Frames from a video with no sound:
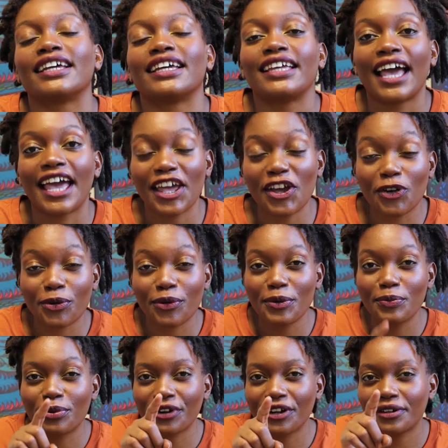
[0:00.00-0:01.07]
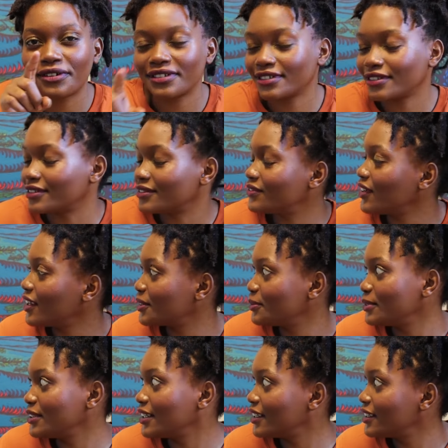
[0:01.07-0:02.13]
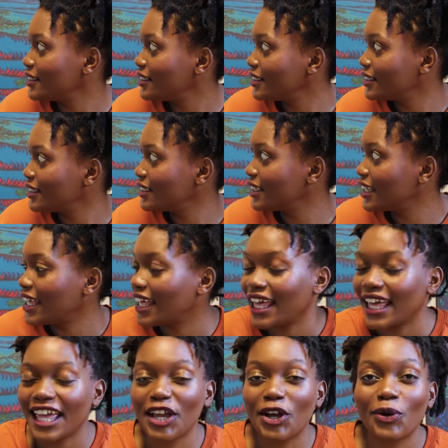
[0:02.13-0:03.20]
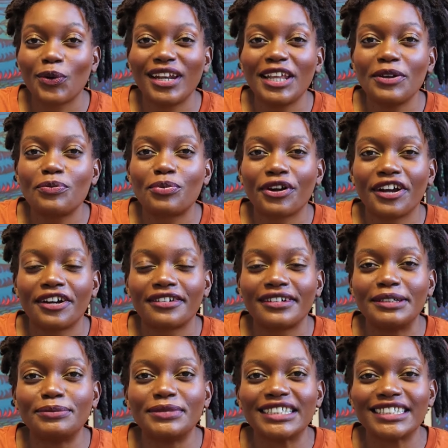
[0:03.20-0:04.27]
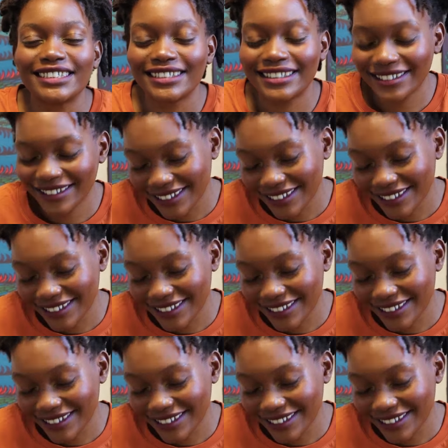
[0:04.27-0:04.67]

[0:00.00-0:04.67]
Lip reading: Yeah, equilibrium. Oh fuck me. Equilibriuming.